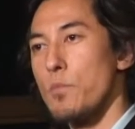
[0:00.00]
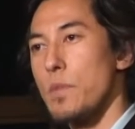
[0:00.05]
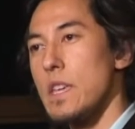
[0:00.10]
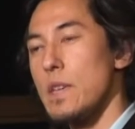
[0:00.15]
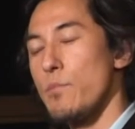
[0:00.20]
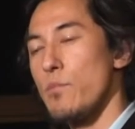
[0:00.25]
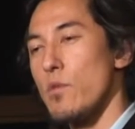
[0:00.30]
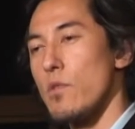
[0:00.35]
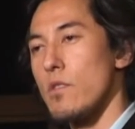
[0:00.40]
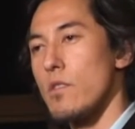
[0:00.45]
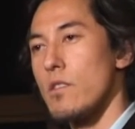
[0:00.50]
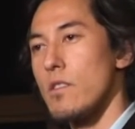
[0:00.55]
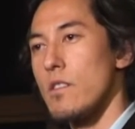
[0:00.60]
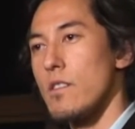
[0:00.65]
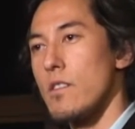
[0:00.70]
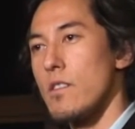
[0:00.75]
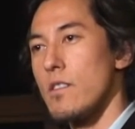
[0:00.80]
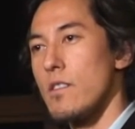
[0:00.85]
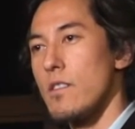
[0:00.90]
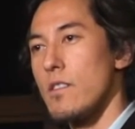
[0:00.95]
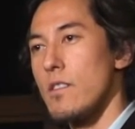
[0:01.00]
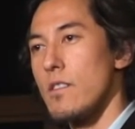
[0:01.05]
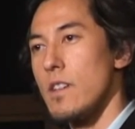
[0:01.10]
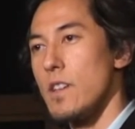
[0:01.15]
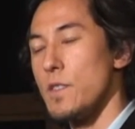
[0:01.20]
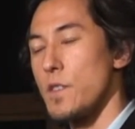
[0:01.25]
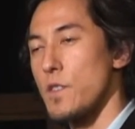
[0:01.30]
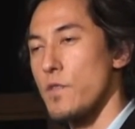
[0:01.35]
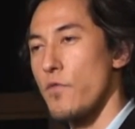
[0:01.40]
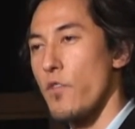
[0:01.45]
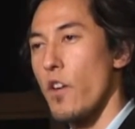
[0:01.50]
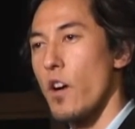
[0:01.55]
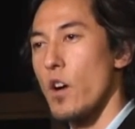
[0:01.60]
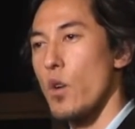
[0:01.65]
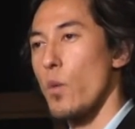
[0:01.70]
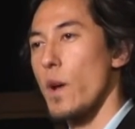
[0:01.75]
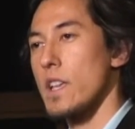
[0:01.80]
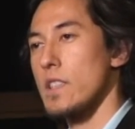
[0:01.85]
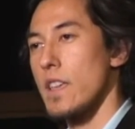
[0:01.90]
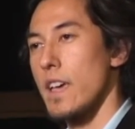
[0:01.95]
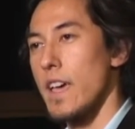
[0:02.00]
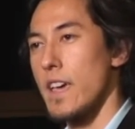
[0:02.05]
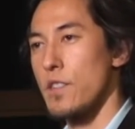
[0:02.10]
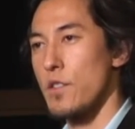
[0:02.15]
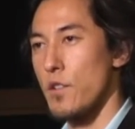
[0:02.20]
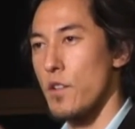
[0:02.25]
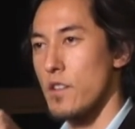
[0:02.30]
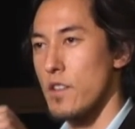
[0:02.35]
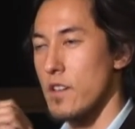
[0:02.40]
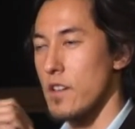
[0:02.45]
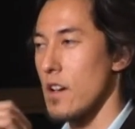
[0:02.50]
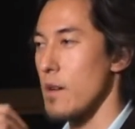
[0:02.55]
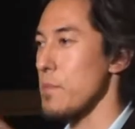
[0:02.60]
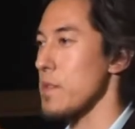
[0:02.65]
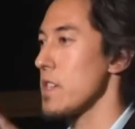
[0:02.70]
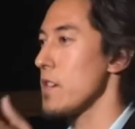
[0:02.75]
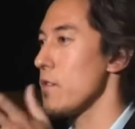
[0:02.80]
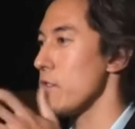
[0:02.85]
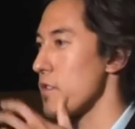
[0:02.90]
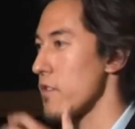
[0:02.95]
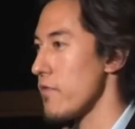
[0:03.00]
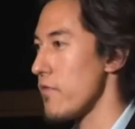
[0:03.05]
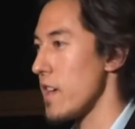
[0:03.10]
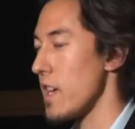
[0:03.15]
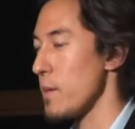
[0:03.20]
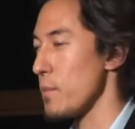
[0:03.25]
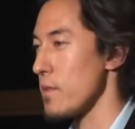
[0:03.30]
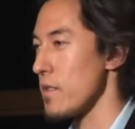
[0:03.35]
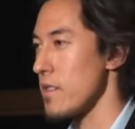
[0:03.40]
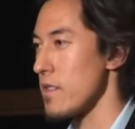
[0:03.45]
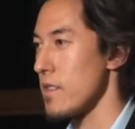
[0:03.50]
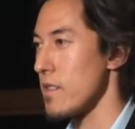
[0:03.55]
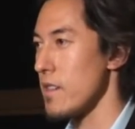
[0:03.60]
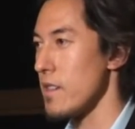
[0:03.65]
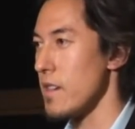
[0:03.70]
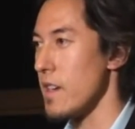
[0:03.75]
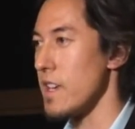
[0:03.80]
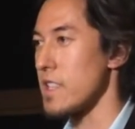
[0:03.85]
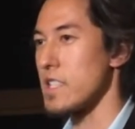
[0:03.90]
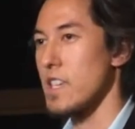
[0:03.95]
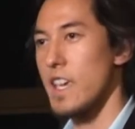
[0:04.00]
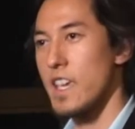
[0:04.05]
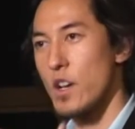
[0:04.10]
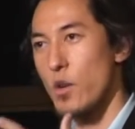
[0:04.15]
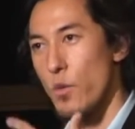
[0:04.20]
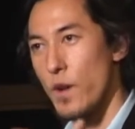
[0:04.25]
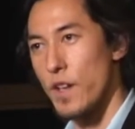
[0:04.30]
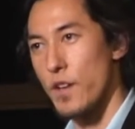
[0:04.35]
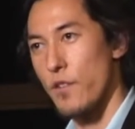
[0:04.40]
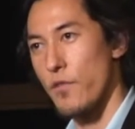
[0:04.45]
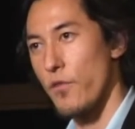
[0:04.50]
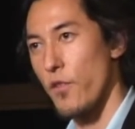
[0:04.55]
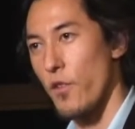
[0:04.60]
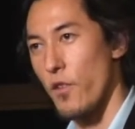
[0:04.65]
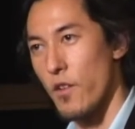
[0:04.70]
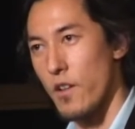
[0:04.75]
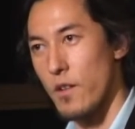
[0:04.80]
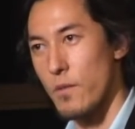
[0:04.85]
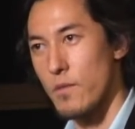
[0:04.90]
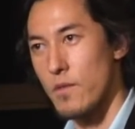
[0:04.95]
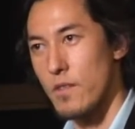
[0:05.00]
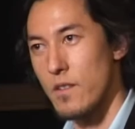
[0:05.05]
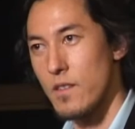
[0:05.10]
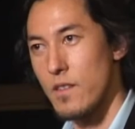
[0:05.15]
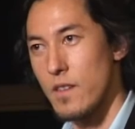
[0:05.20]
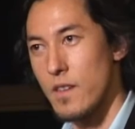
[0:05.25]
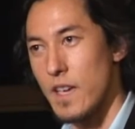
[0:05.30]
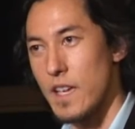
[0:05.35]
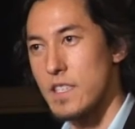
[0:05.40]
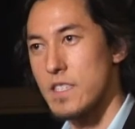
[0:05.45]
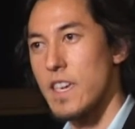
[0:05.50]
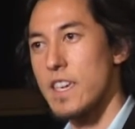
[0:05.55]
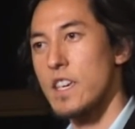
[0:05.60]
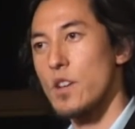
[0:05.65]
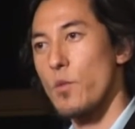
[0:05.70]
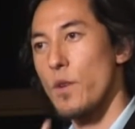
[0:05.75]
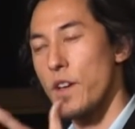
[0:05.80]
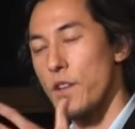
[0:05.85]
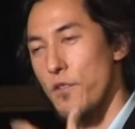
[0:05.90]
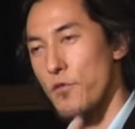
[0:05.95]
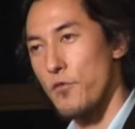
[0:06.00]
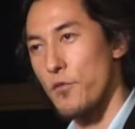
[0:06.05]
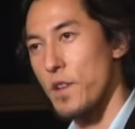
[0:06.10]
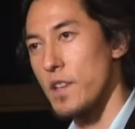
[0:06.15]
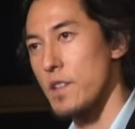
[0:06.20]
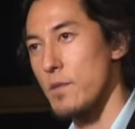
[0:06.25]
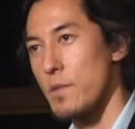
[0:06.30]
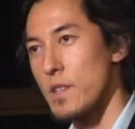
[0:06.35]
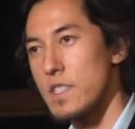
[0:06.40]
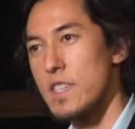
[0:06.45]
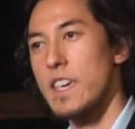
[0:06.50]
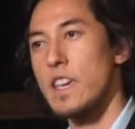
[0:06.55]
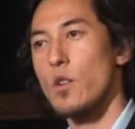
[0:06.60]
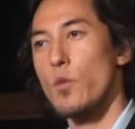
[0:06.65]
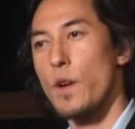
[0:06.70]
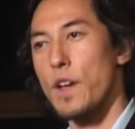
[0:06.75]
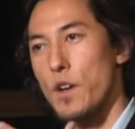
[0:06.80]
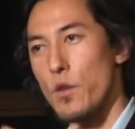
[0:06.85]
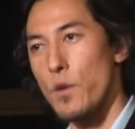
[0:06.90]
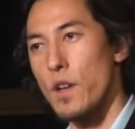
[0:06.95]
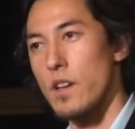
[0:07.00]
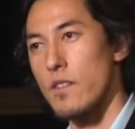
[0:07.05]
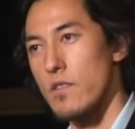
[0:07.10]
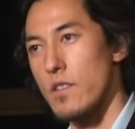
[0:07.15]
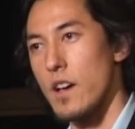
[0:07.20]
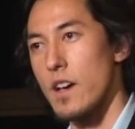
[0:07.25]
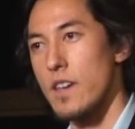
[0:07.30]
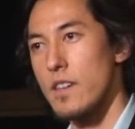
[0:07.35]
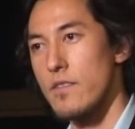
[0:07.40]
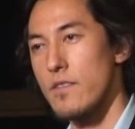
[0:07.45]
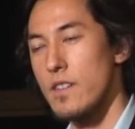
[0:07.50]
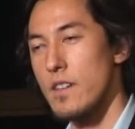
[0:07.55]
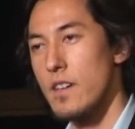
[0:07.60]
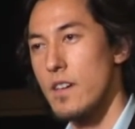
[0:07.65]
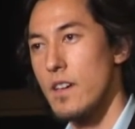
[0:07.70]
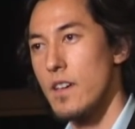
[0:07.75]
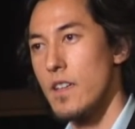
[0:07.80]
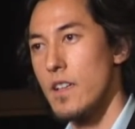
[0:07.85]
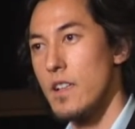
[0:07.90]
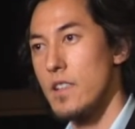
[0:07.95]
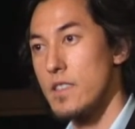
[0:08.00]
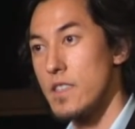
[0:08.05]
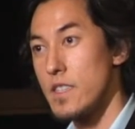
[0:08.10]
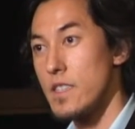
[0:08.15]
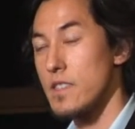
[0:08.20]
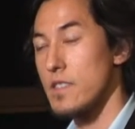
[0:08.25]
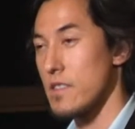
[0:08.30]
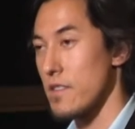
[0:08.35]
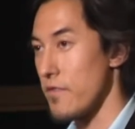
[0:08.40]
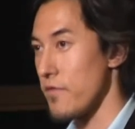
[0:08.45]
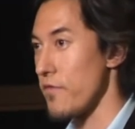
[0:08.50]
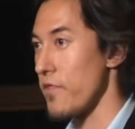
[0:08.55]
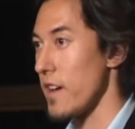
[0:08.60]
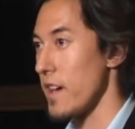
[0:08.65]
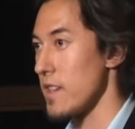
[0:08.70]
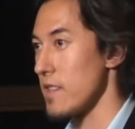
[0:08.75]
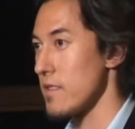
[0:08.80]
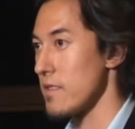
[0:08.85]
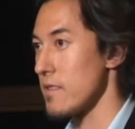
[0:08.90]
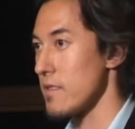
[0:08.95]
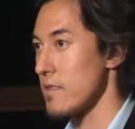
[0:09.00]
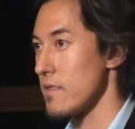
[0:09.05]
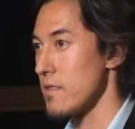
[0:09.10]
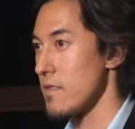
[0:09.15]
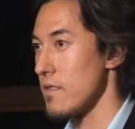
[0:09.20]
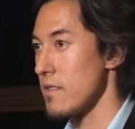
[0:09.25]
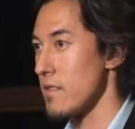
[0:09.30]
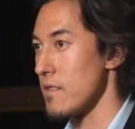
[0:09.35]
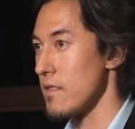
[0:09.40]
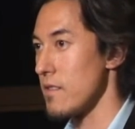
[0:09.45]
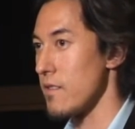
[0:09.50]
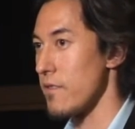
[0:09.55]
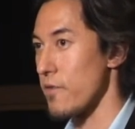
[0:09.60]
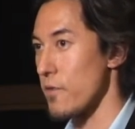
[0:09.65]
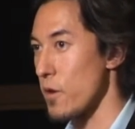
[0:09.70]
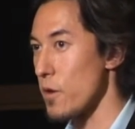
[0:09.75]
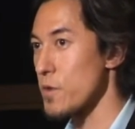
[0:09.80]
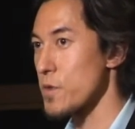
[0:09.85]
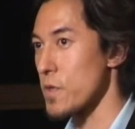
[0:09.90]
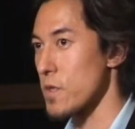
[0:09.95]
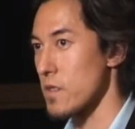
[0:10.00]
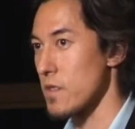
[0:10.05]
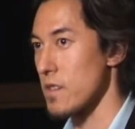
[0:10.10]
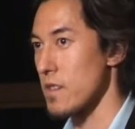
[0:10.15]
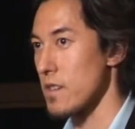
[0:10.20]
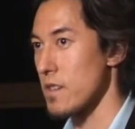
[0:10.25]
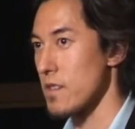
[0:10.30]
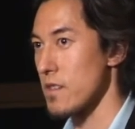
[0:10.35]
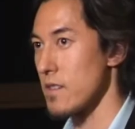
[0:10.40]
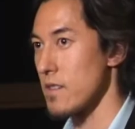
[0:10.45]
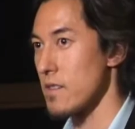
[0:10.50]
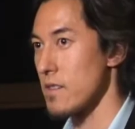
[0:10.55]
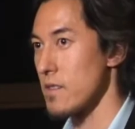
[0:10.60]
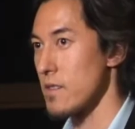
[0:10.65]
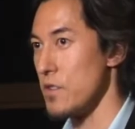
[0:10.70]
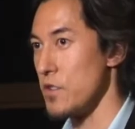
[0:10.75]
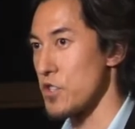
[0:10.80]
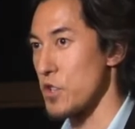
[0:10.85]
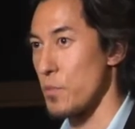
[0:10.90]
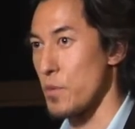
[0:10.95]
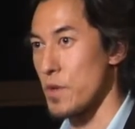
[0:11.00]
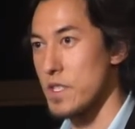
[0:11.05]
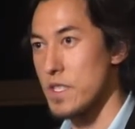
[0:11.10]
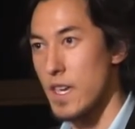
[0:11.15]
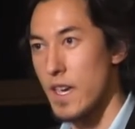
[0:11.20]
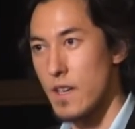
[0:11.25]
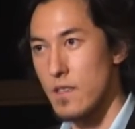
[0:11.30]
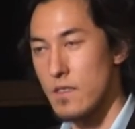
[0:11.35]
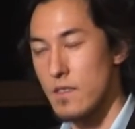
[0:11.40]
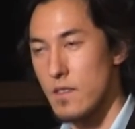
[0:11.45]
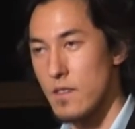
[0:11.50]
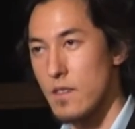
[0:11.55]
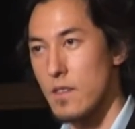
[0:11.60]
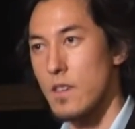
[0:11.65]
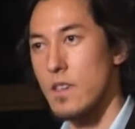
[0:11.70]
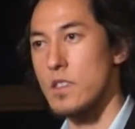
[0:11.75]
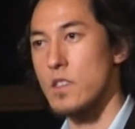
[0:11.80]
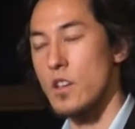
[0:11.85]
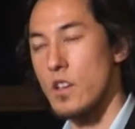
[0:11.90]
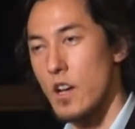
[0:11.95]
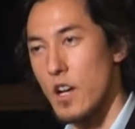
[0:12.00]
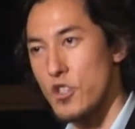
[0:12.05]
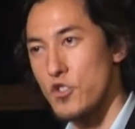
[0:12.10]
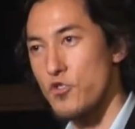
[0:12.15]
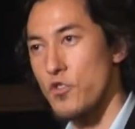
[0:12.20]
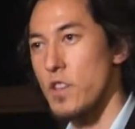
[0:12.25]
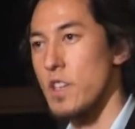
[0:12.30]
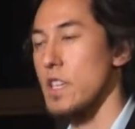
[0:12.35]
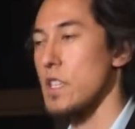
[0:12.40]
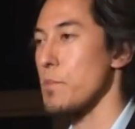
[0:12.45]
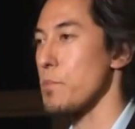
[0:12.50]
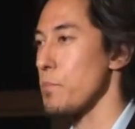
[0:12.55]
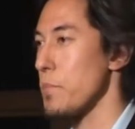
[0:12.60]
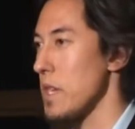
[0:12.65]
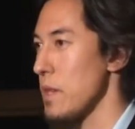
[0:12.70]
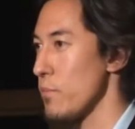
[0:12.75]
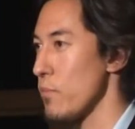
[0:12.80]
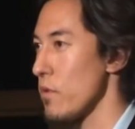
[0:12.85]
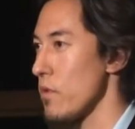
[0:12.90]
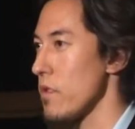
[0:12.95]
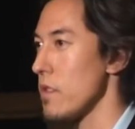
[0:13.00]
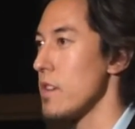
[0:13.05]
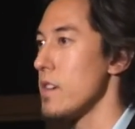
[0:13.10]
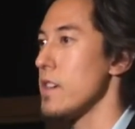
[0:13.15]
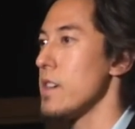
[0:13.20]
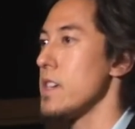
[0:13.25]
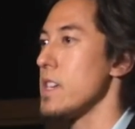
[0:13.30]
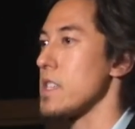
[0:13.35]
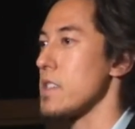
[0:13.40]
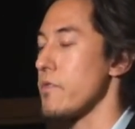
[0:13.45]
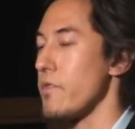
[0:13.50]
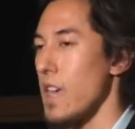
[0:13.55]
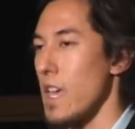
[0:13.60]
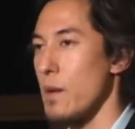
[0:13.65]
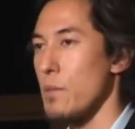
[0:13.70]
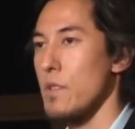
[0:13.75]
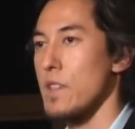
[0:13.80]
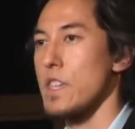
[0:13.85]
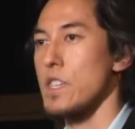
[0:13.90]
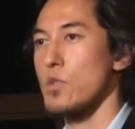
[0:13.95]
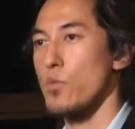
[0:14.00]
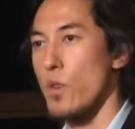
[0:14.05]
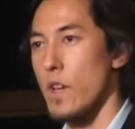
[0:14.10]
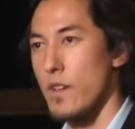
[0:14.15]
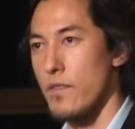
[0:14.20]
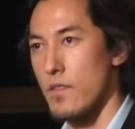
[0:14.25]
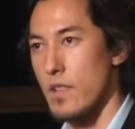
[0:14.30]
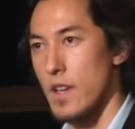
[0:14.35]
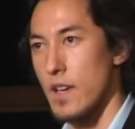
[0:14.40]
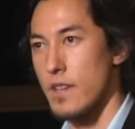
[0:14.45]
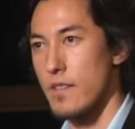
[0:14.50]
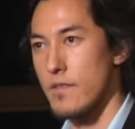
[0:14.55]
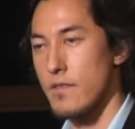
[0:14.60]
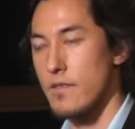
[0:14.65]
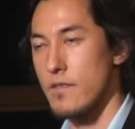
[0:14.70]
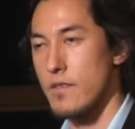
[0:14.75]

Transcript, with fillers: people in this faraway land, they're going to come kill your family and take away your farm and take away your freedom and take away your way of life. Then he's going to fight ferociously to protect his country, his people, his family, his way of life.